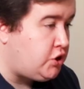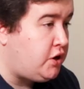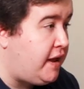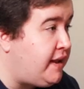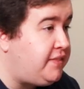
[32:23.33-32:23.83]
For
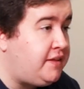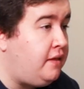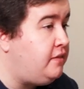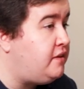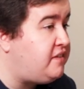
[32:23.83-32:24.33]
sure. And at
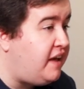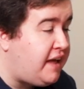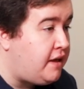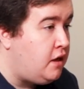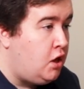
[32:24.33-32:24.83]
the end of the
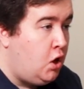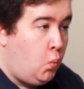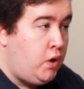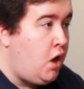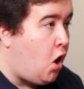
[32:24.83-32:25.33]
day,
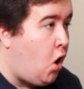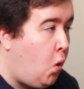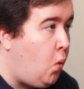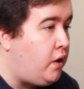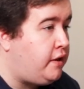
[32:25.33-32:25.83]
we
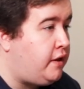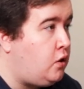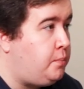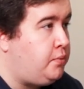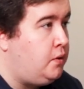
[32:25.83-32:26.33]
all want to
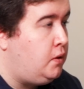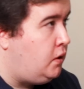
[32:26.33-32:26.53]
help